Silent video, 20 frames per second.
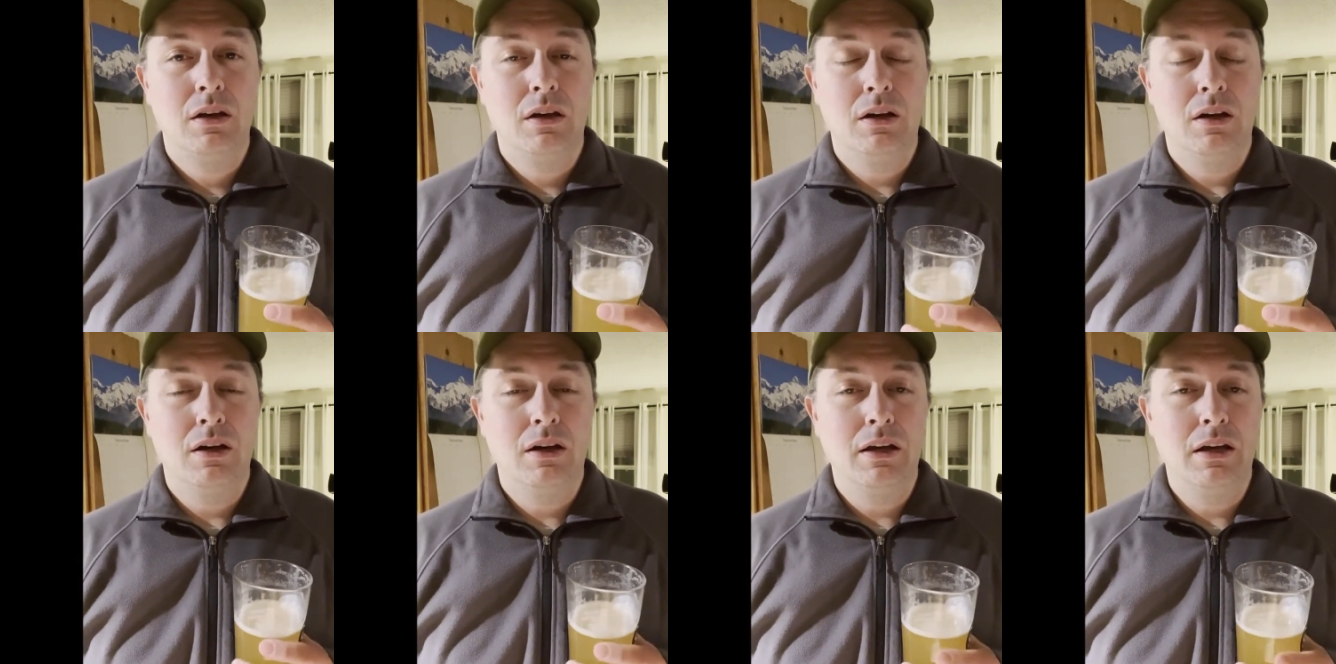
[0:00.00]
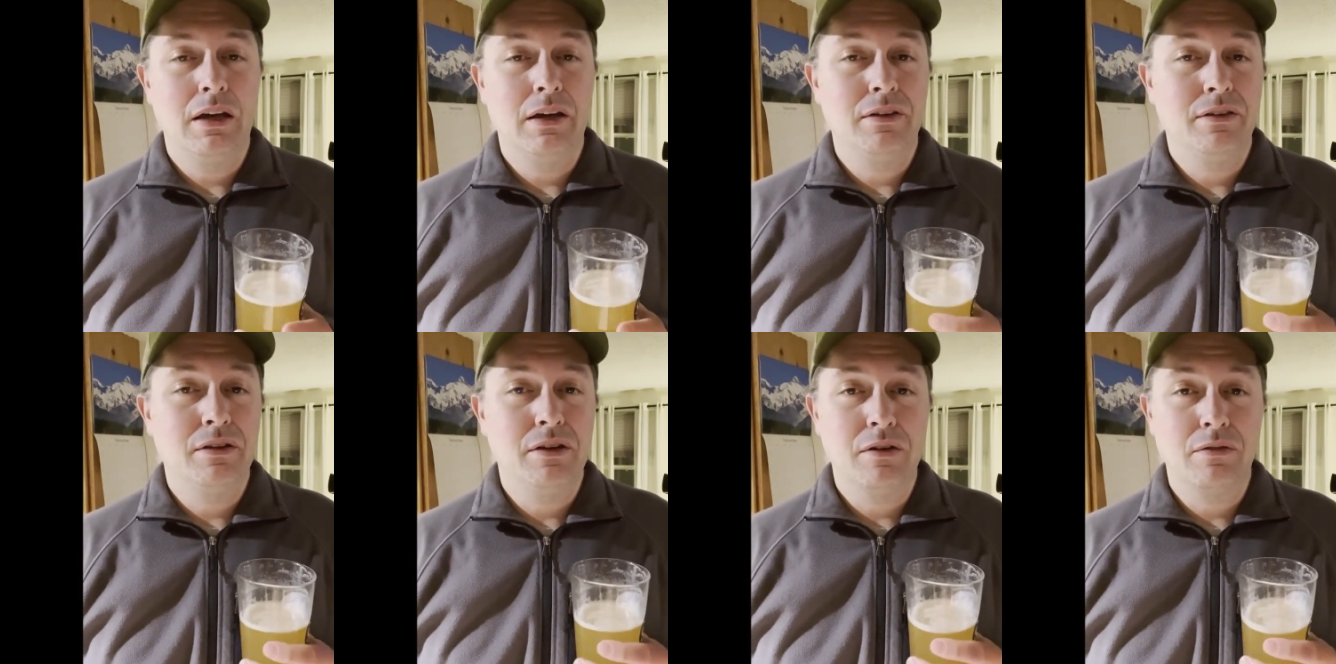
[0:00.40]
I
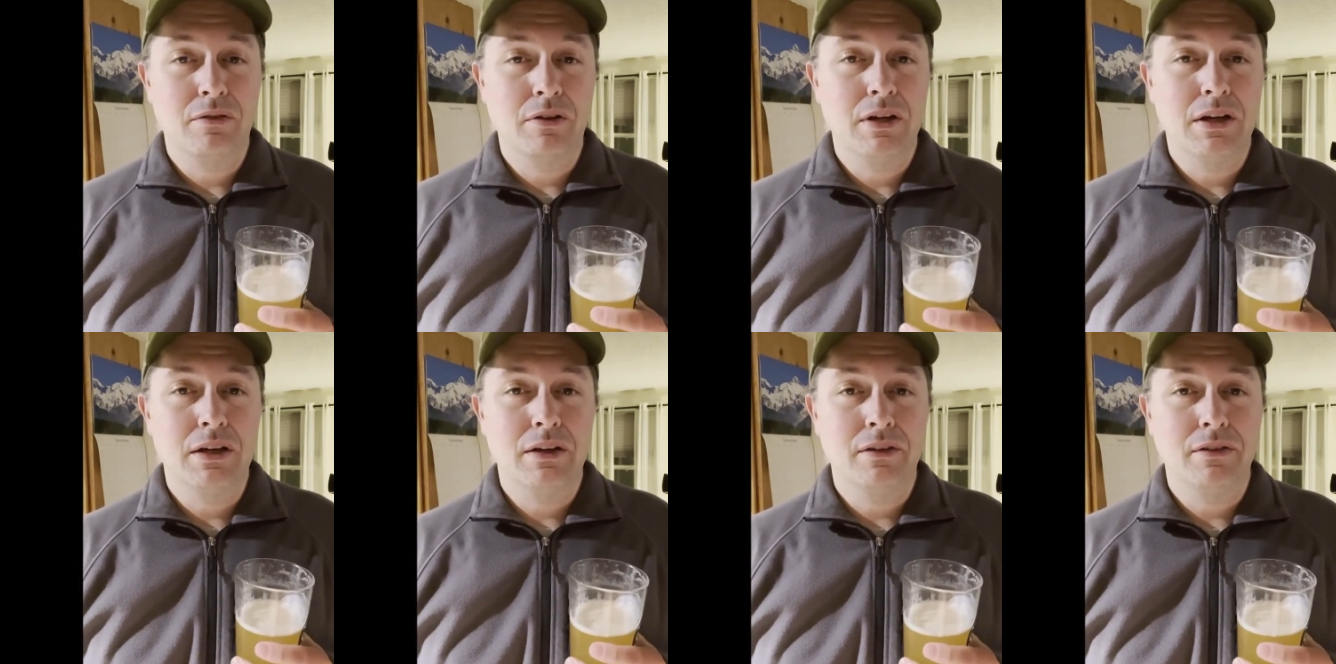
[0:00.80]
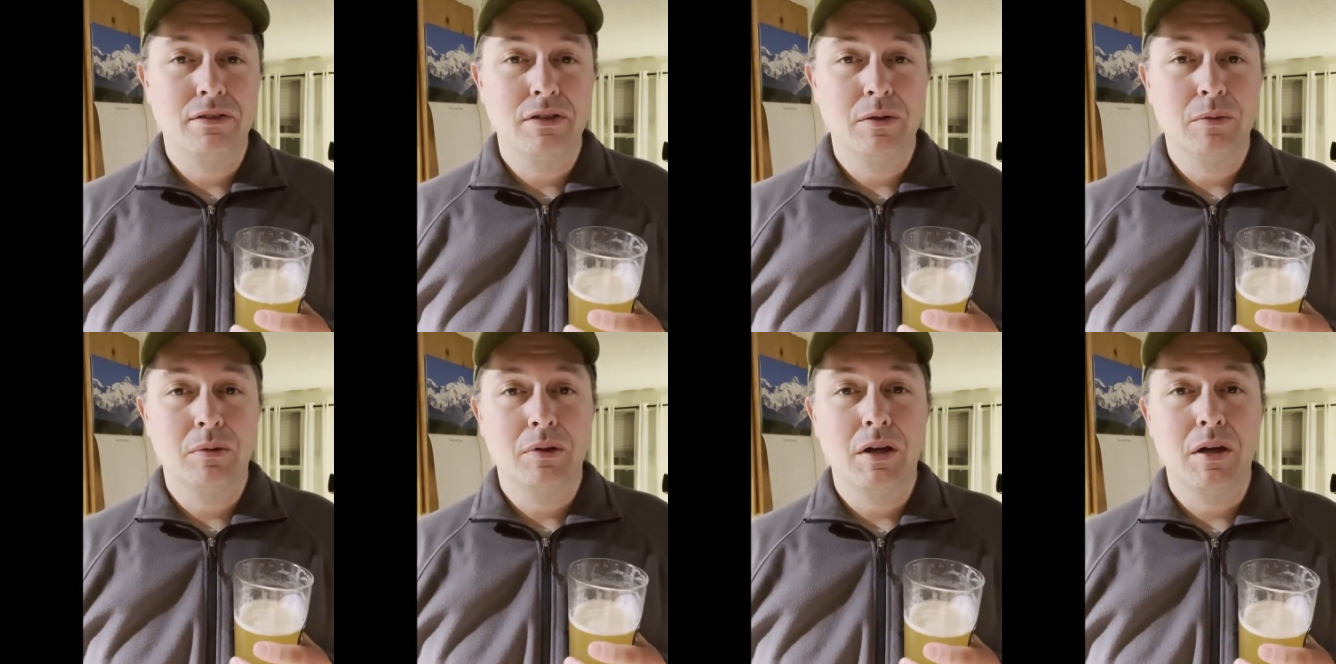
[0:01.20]
had never had a
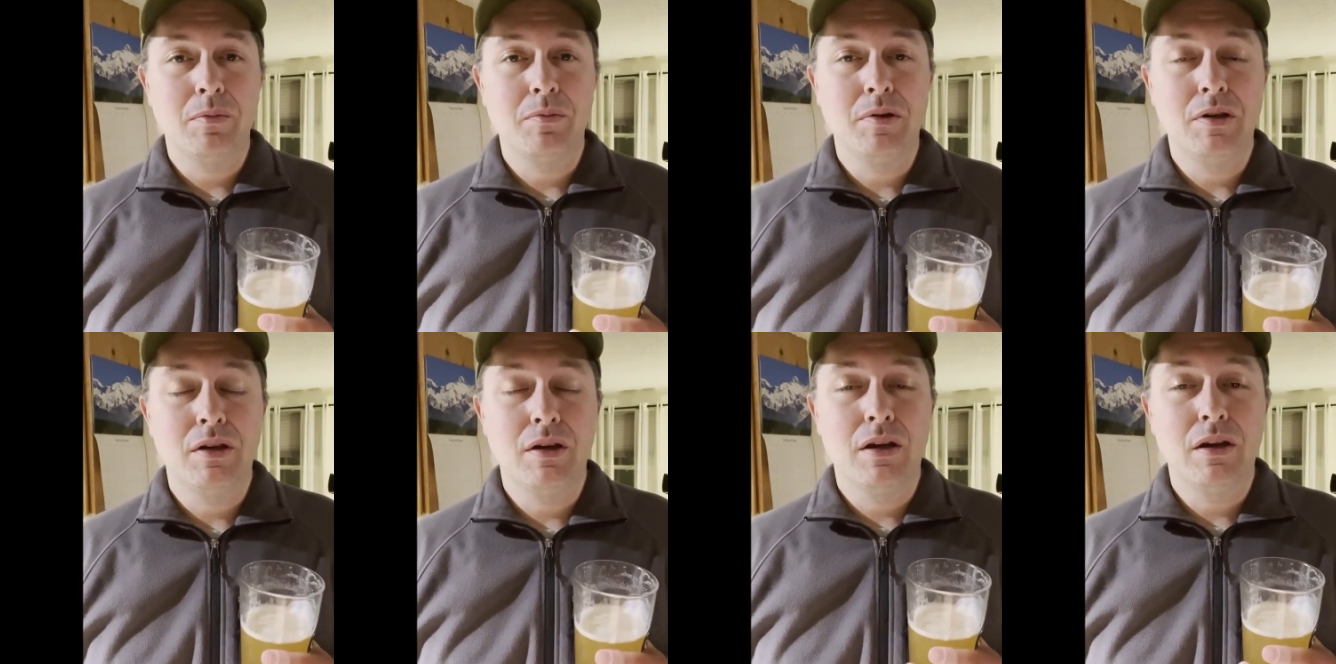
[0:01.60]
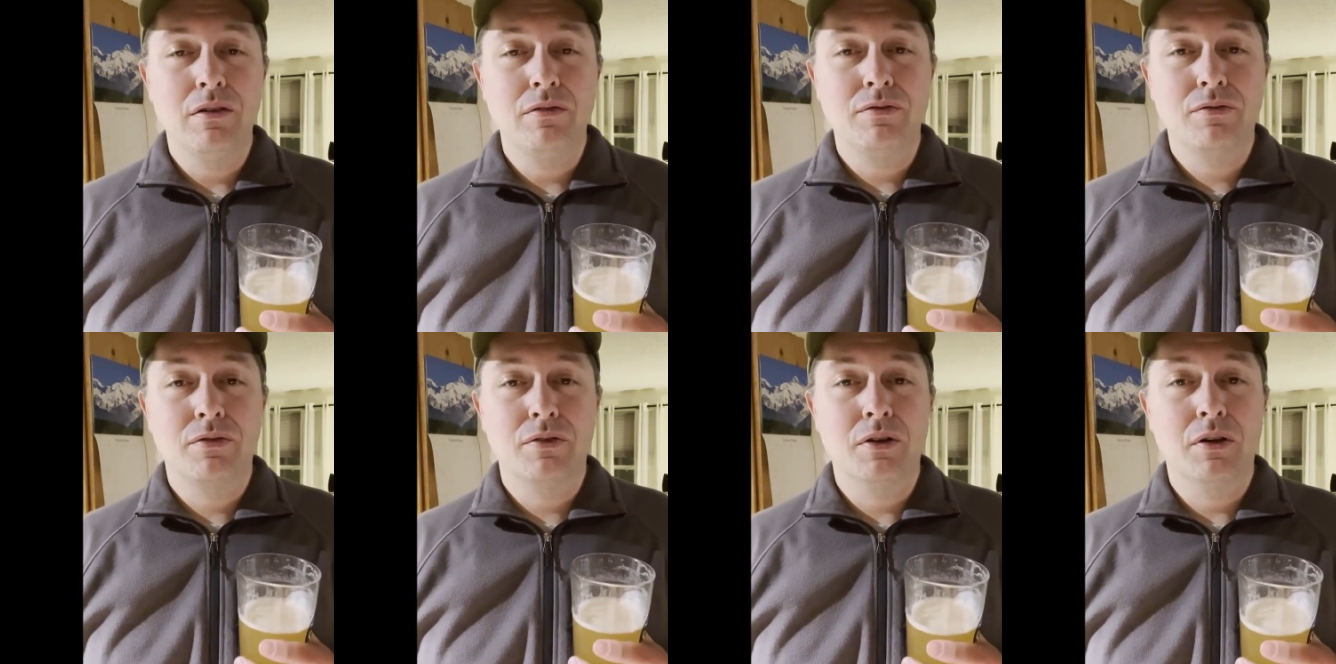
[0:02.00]
double IPA
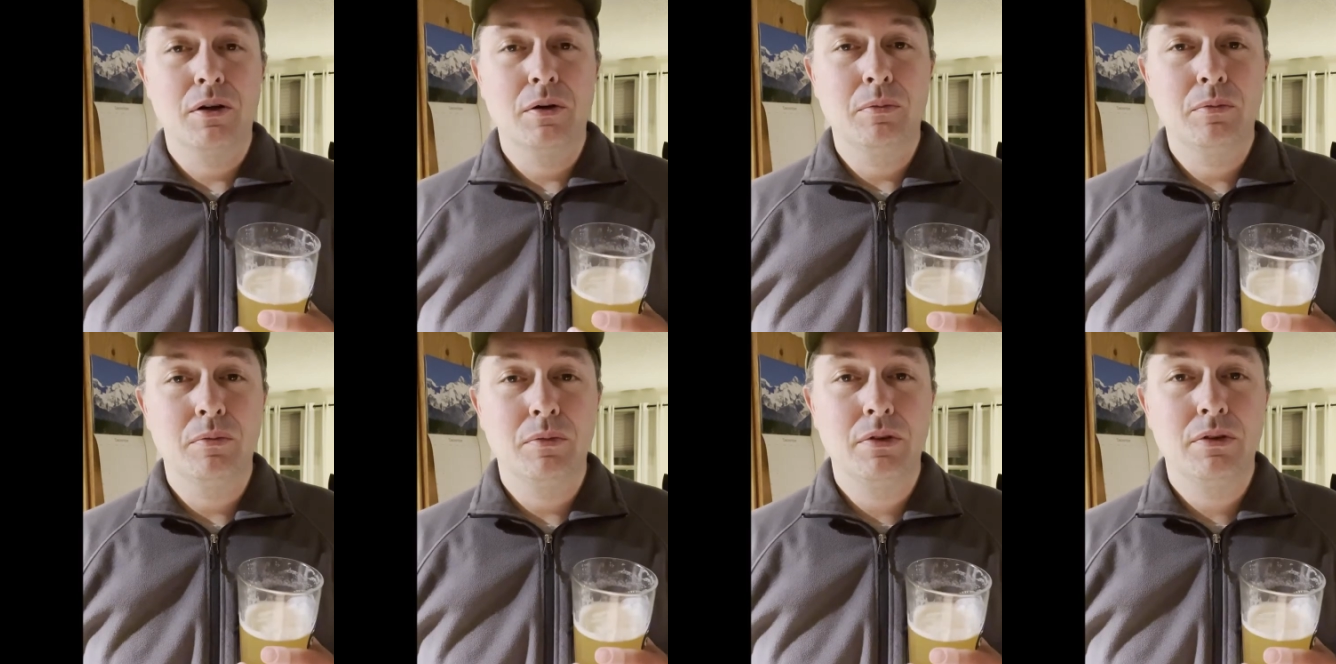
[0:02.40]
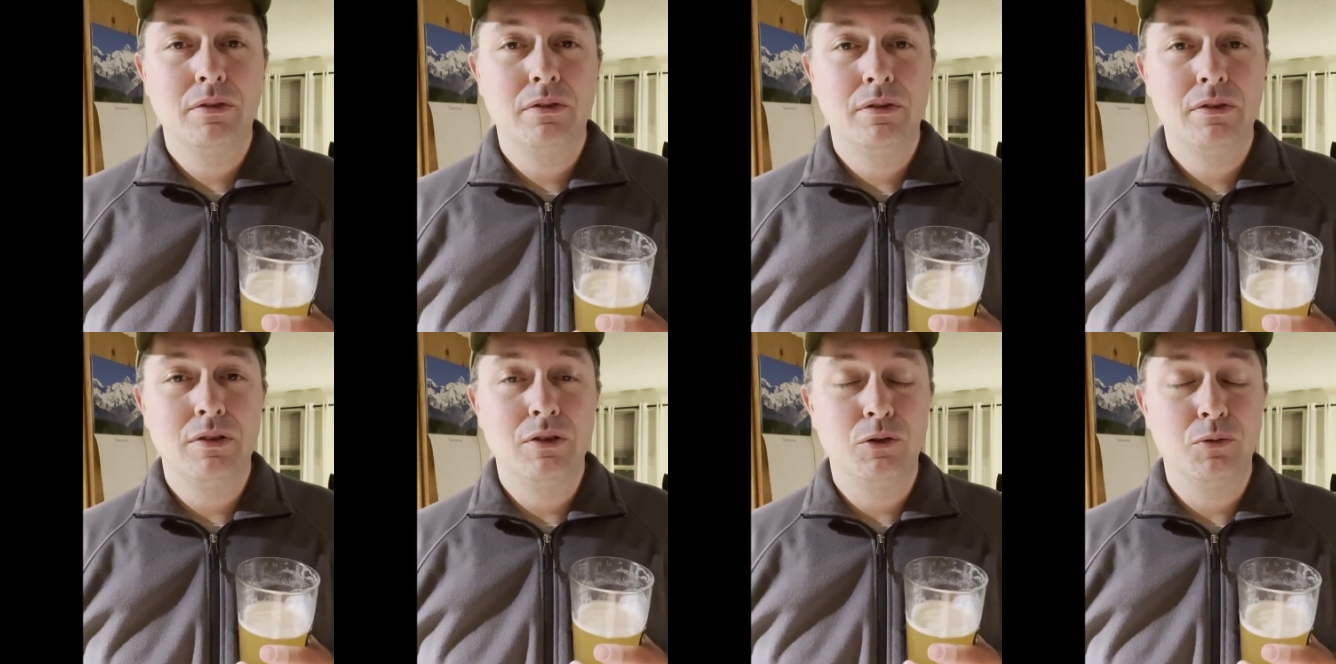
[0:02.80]
from
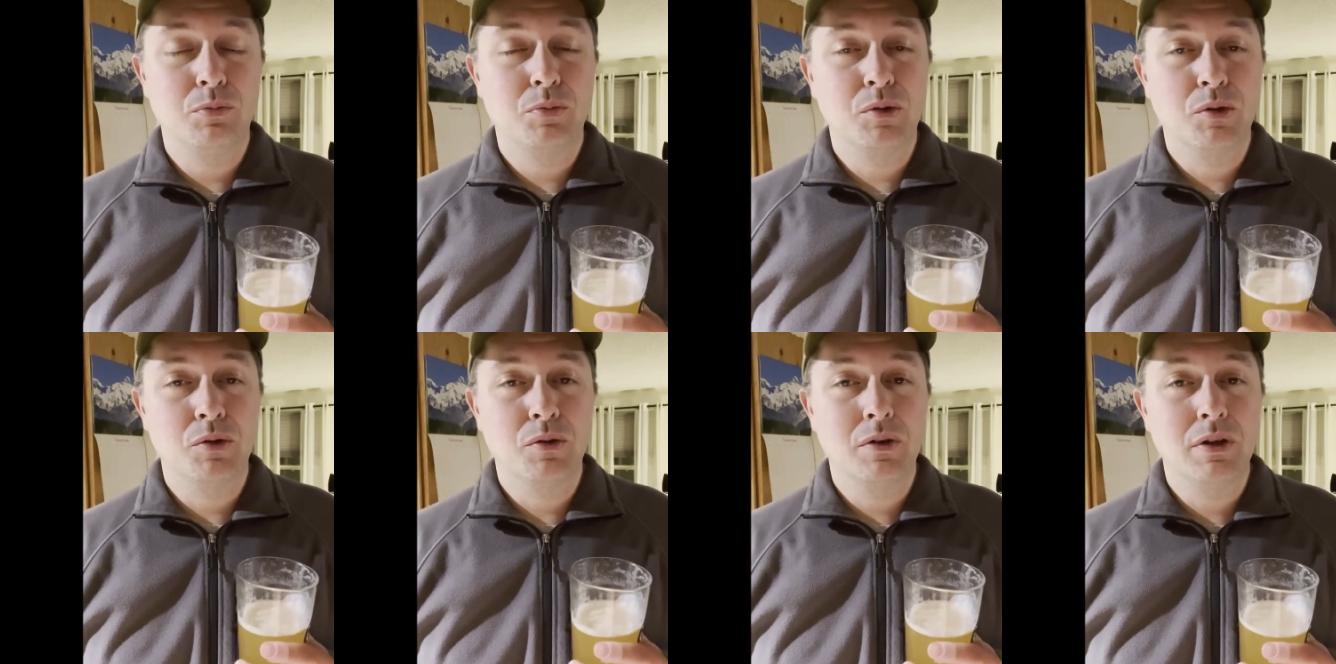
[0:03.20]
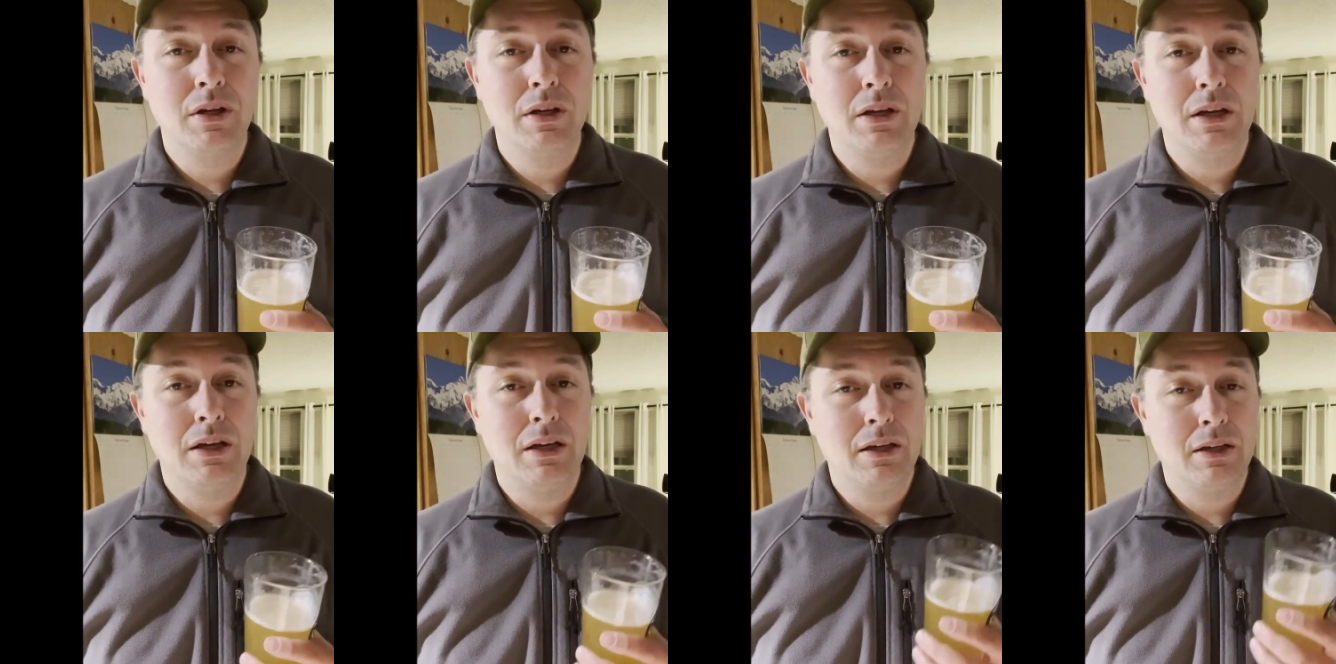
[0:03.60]
this
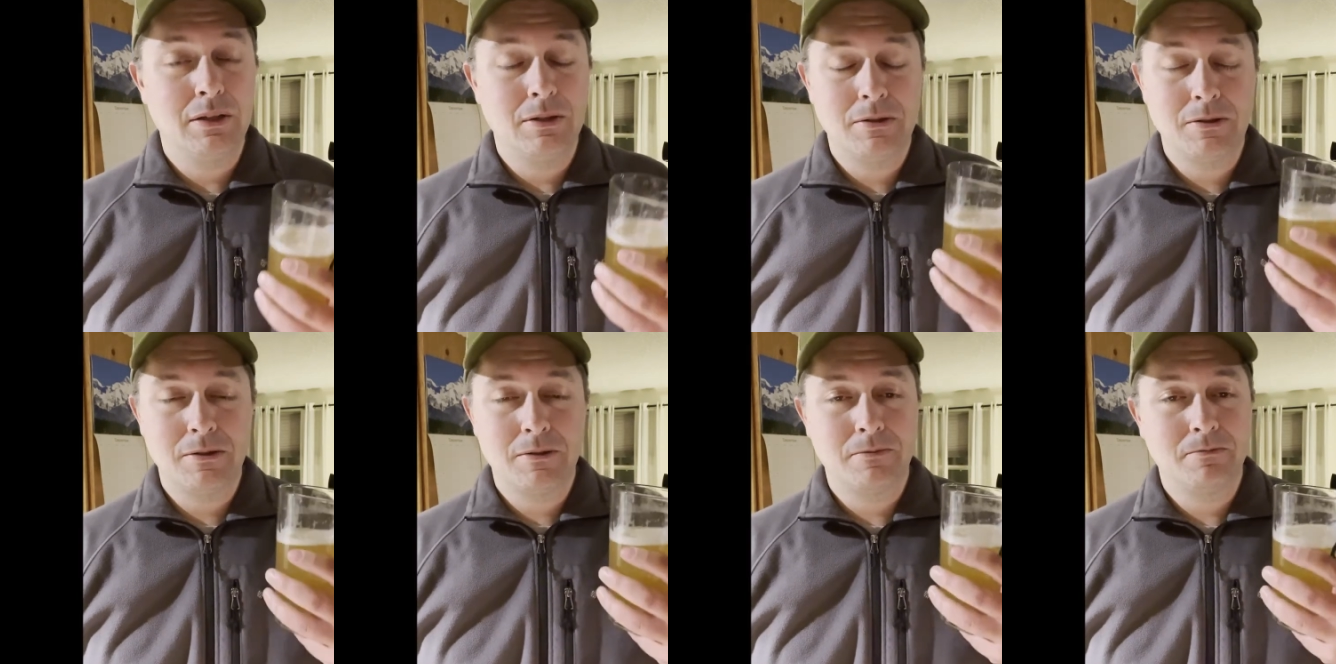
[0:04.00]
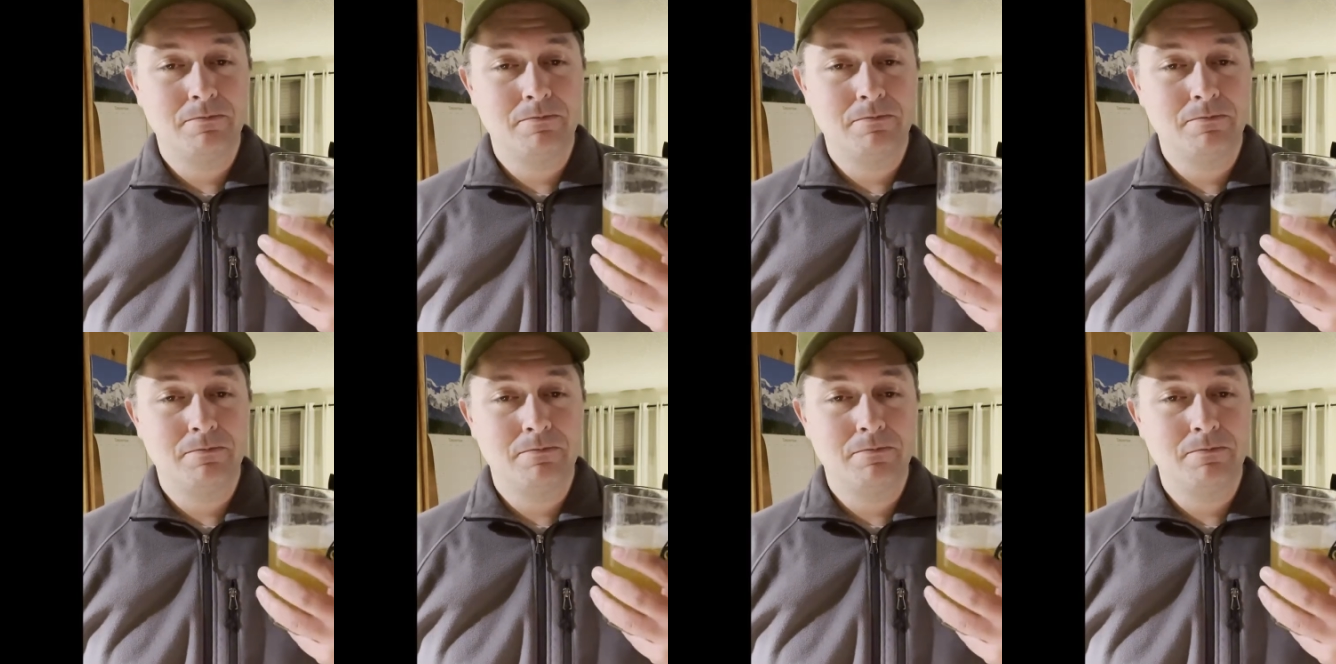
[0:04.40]
brewery, and